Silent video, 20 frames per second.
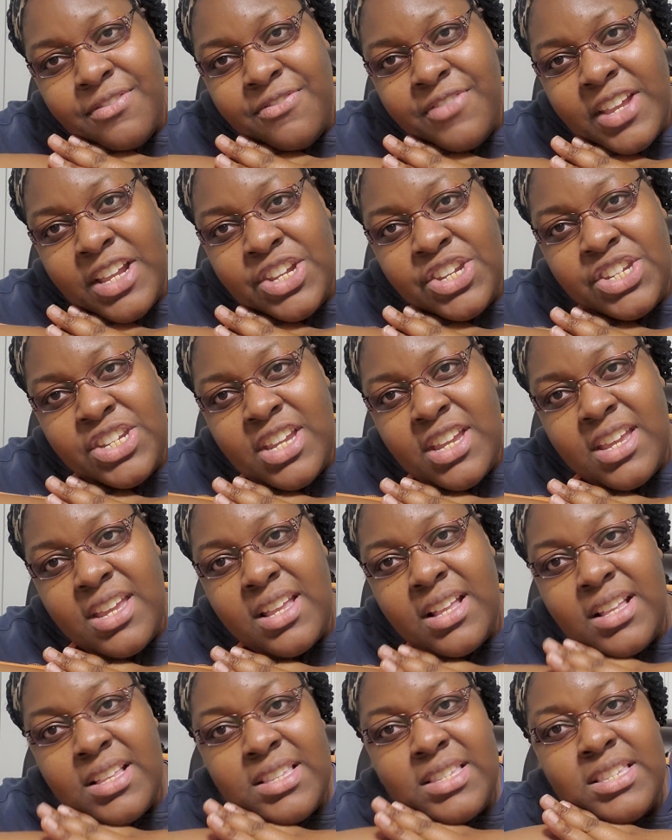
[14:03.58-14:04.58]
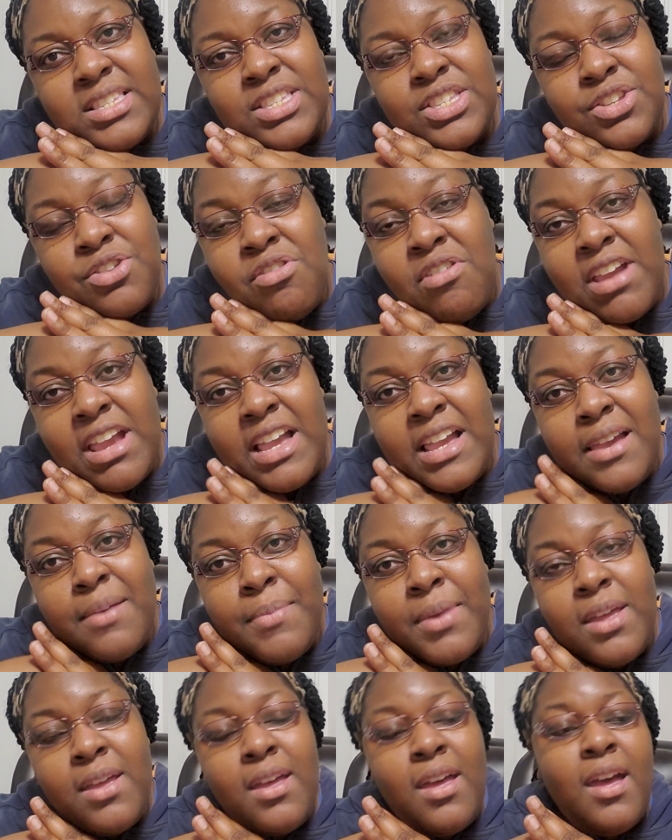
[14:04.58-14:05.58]
Fiction
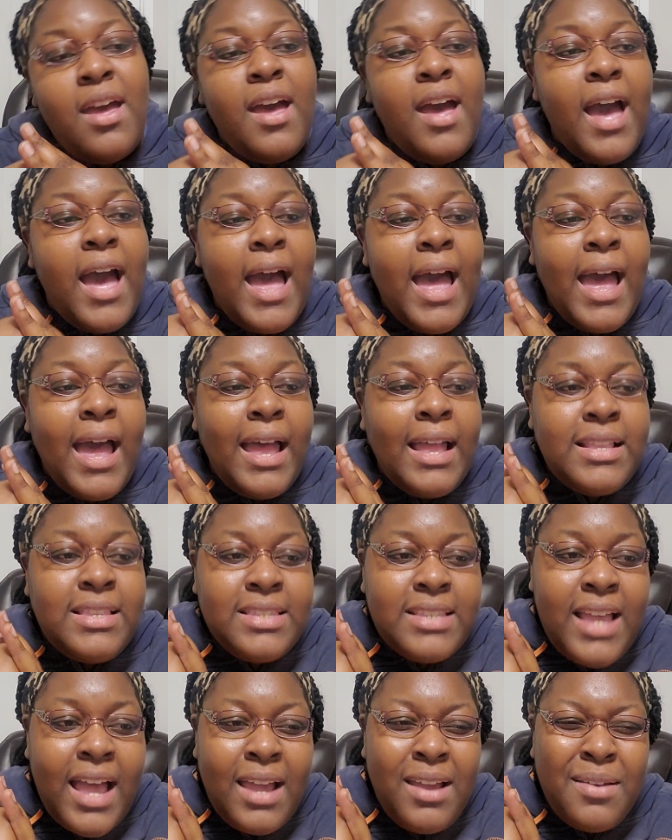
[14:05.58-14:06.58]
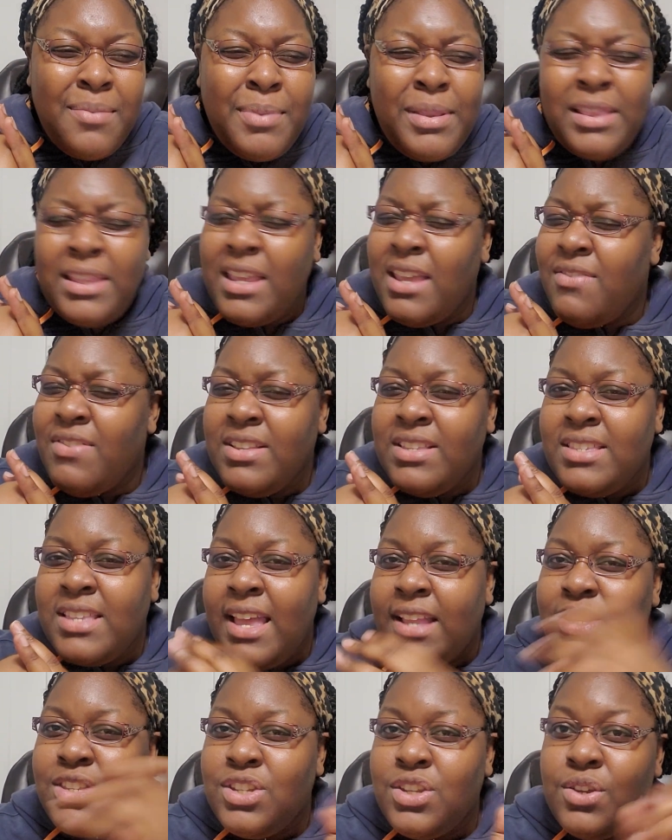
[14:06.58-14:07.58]
Scream at, I believe it's
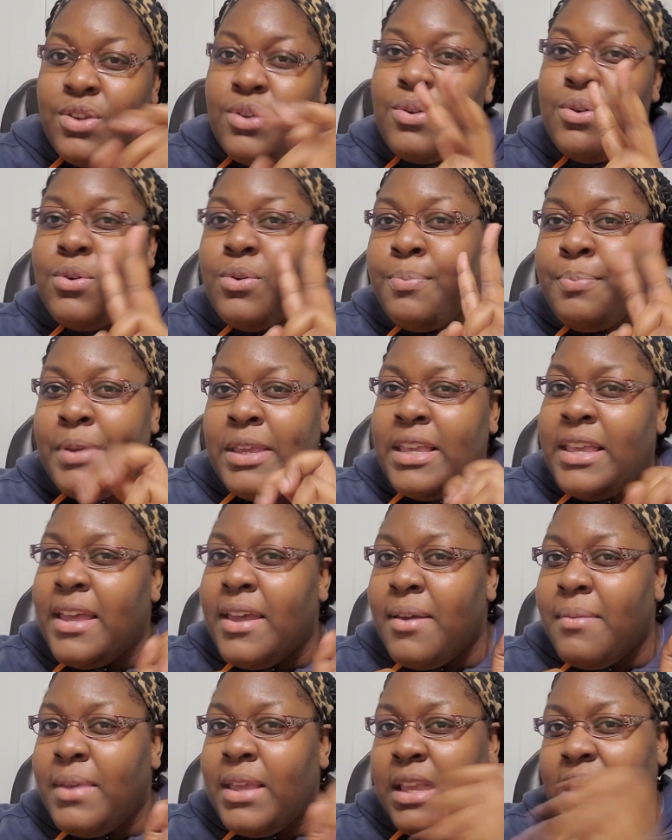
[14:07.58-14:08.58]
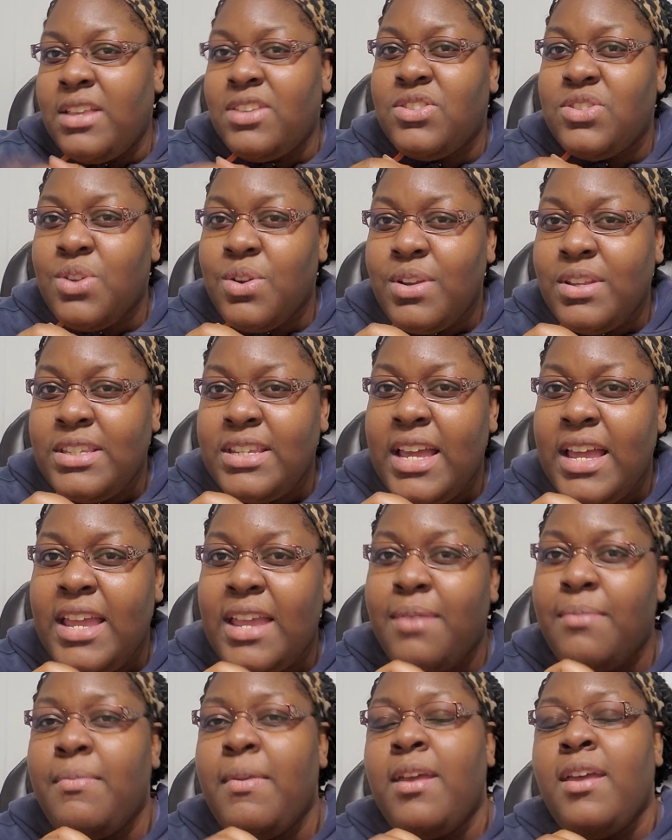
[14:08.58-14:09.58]
at 2 p.m. Eastern
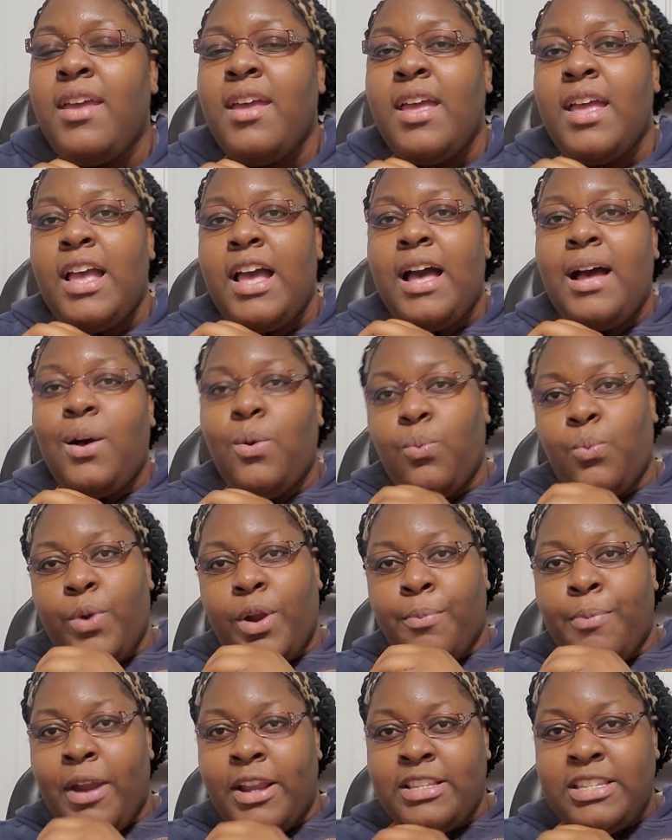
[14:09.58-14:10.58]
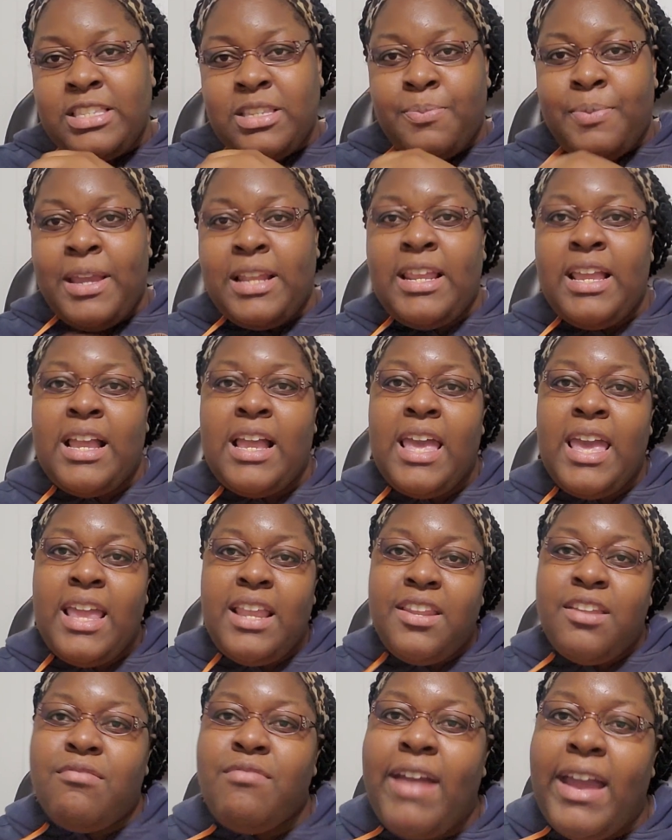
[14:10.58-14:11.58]
time. We're participating
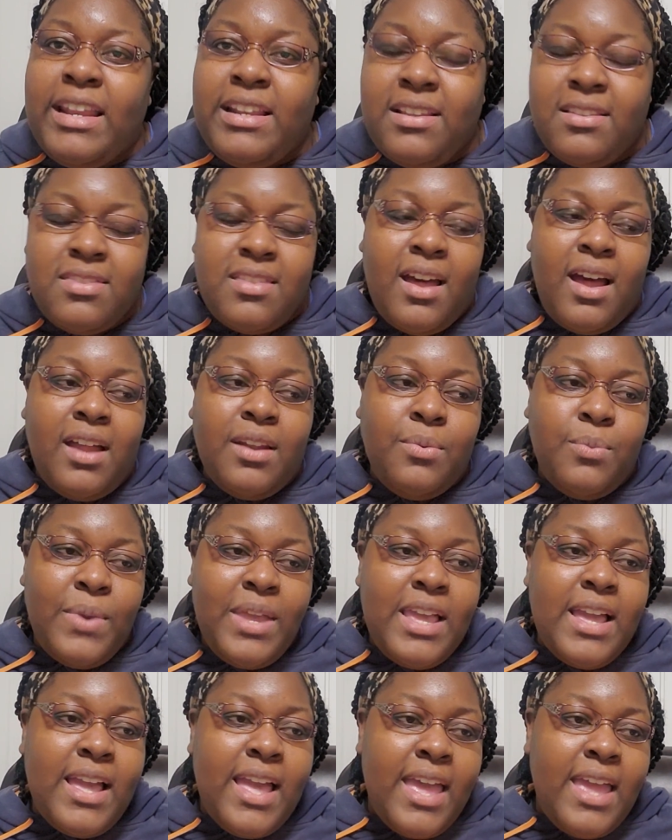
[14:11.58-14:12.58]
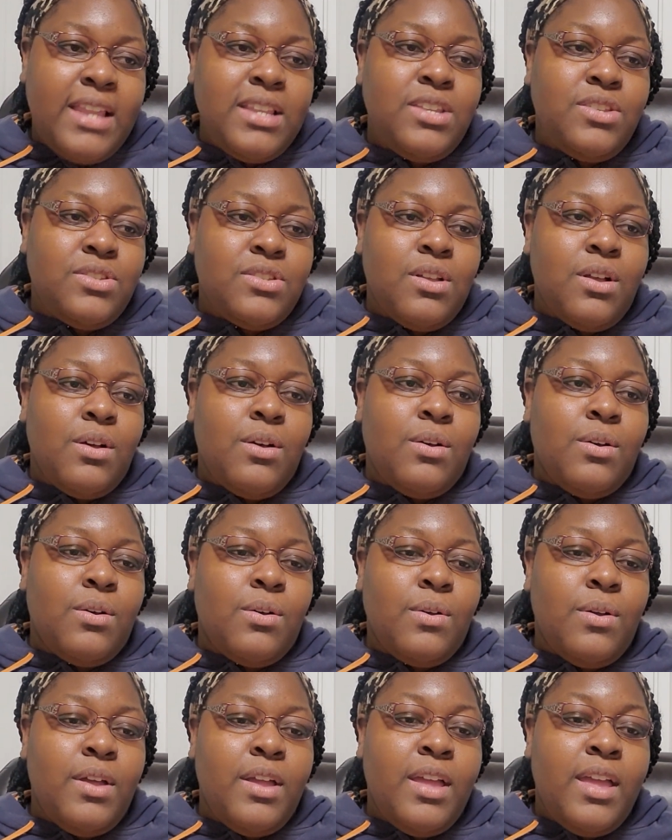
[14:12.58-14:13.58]
in the write-a-thon weekend,
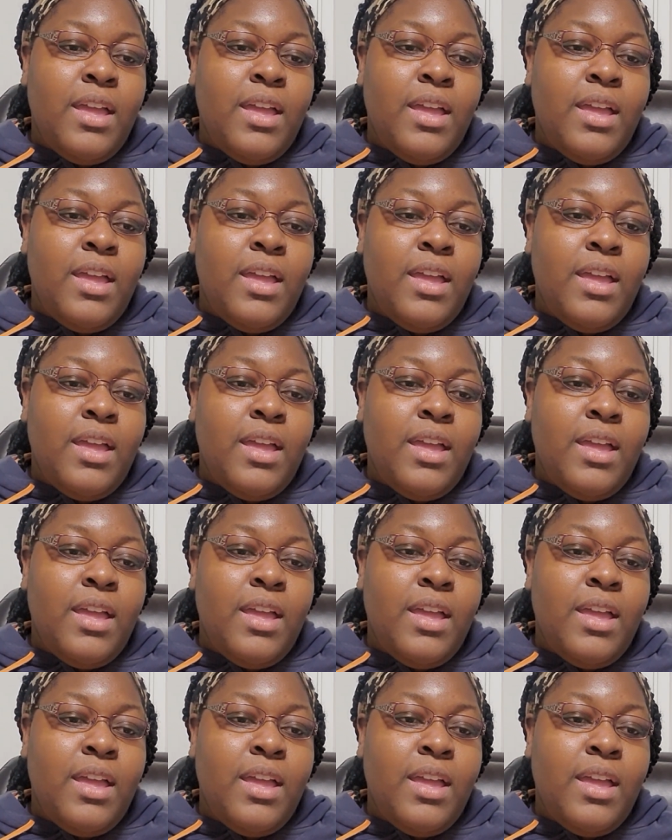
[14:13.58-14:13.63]
so